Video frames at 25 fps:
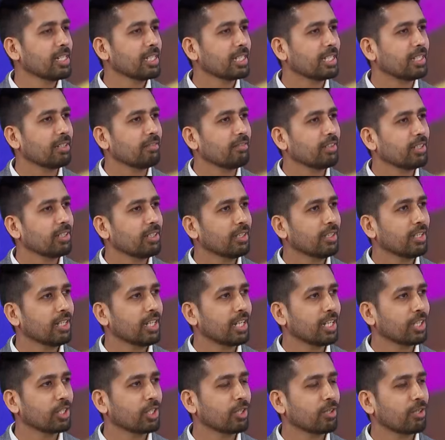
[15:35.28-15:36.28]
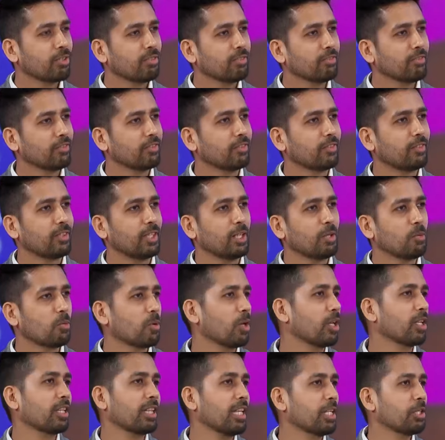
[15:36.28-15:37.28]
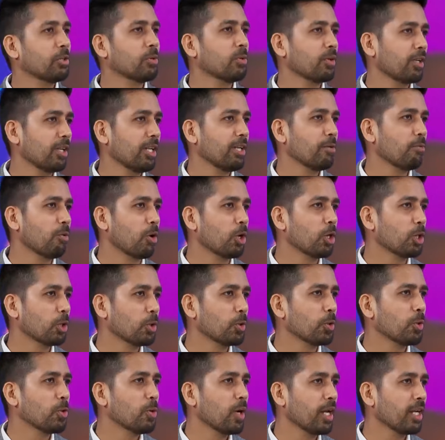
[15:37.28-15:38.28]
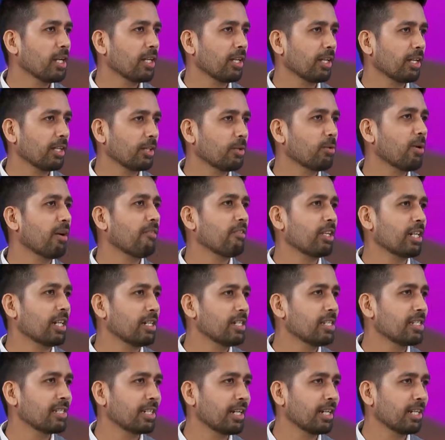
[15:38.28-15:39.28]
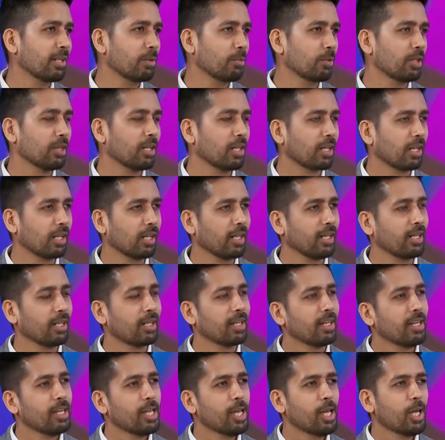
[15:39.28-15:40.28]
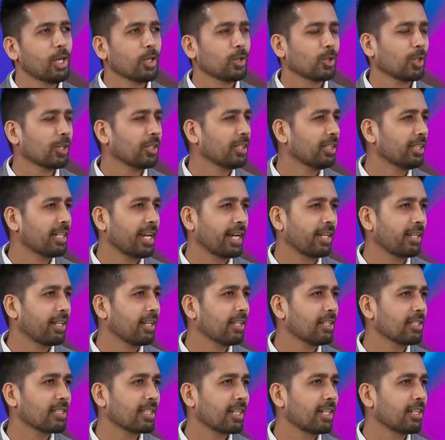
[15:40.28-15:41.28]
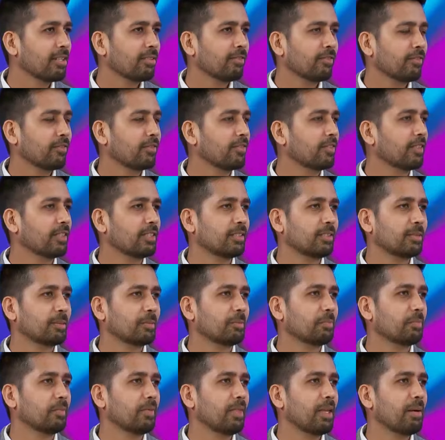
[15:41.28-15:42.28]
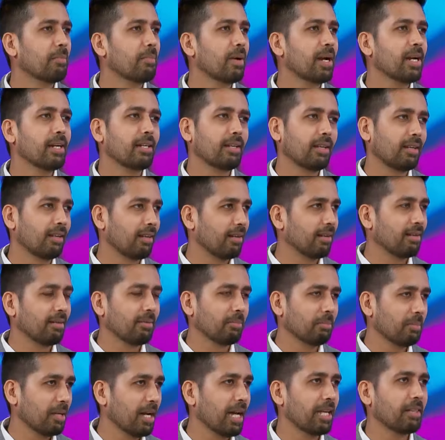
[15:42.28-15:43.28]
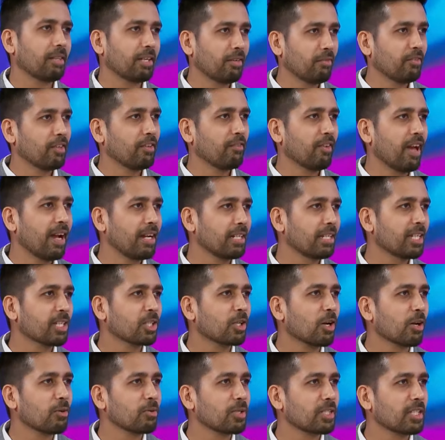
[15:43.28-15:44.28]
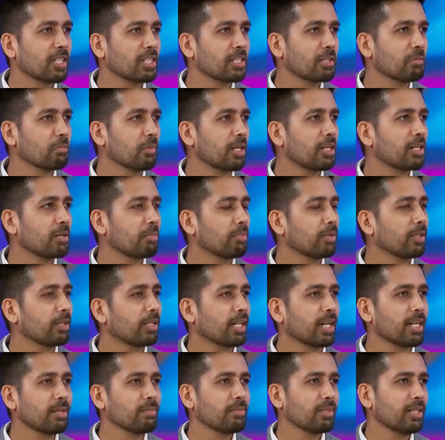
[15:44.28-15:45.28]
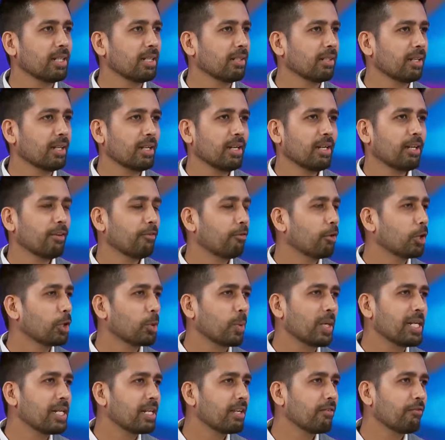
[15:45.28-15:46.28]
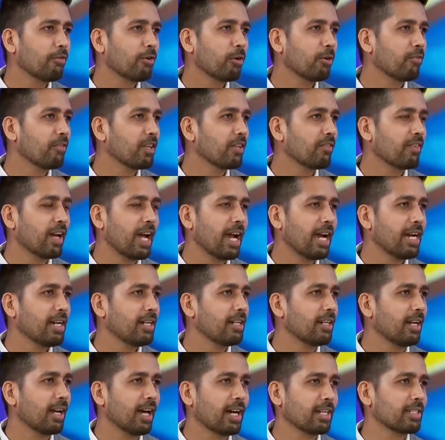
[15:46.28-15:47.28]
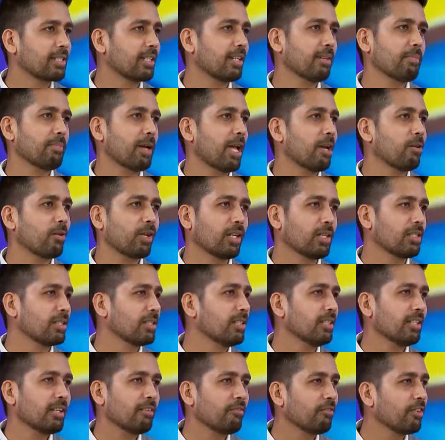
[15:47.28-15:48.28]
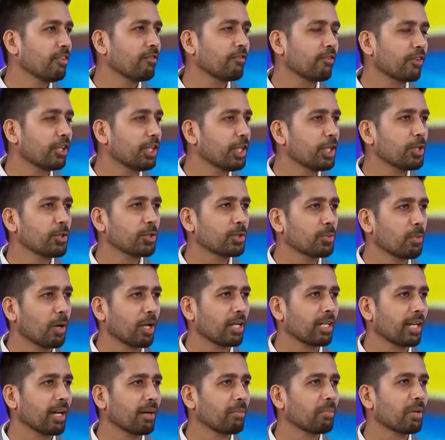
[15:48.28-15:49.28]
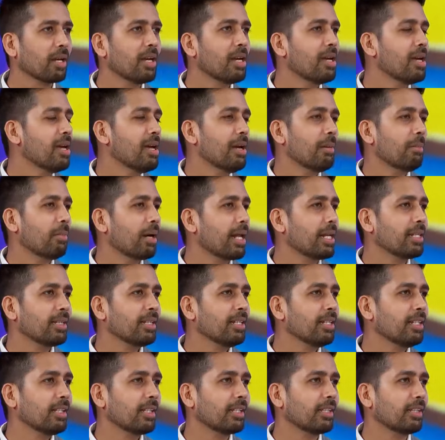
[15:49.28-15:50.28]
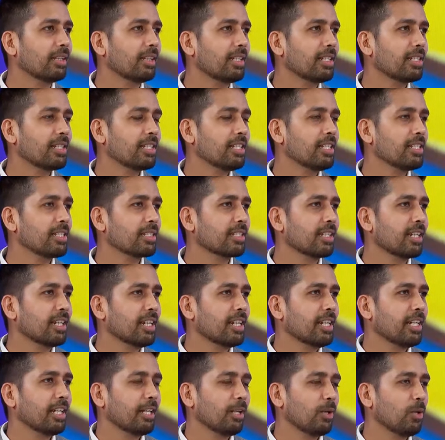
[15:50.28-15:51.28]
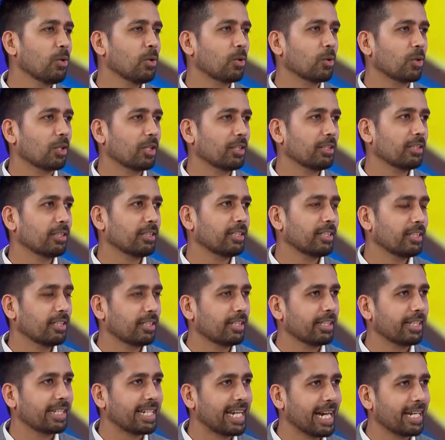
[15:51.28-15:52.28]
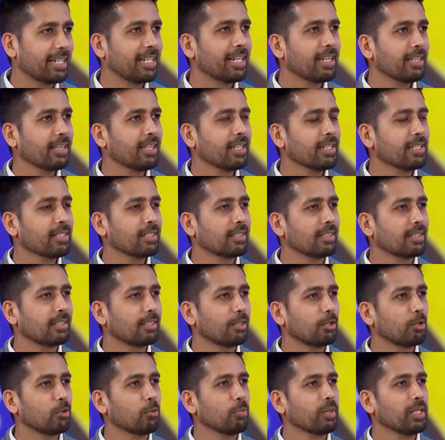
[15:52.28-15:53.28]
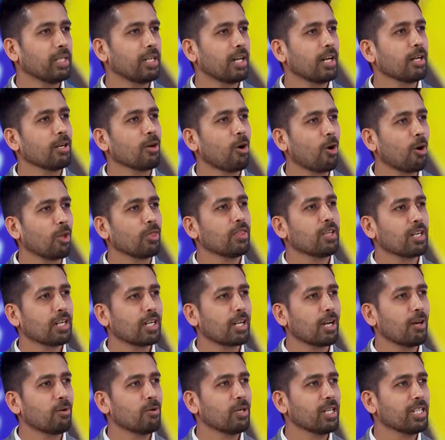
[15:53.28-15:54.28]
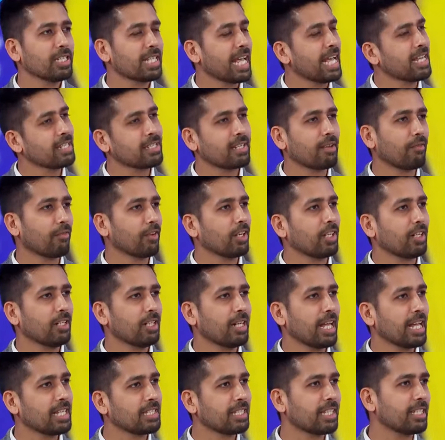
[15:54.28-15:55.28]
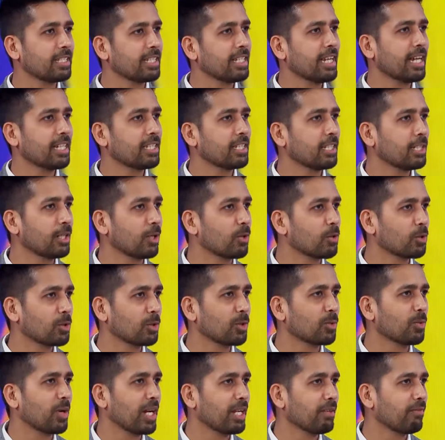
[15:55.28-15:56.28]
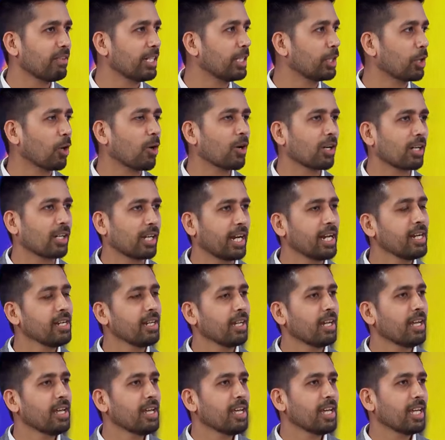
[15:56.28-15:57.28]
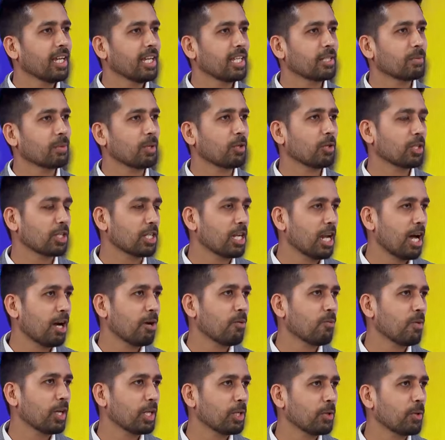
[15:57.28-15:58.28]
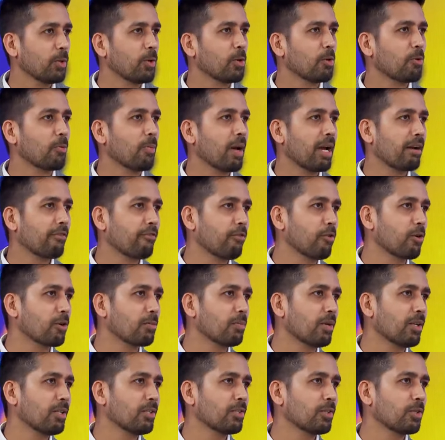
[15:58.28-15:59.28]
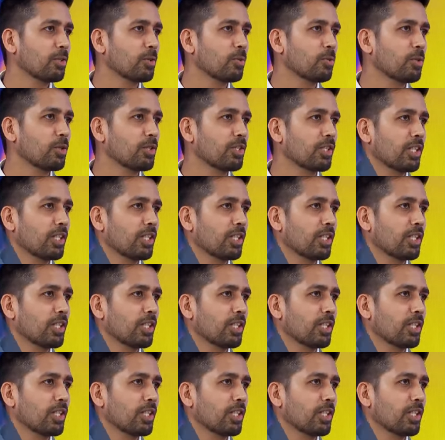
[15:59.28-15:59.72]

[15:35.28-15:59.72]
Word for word: given the nature of the work that you really want to do and you have an understanding with the client. Mm. So on the technical side of uh, the bet, I think we've had this conversation multiple times that for twenty-four we've had large cap allocation and we've reduced small cap. Mm. But I think this is, look, getting this to be done on the ground is as difficult, as easy as it looks yeah. while we talk, right? Is because now when you look back four months, you would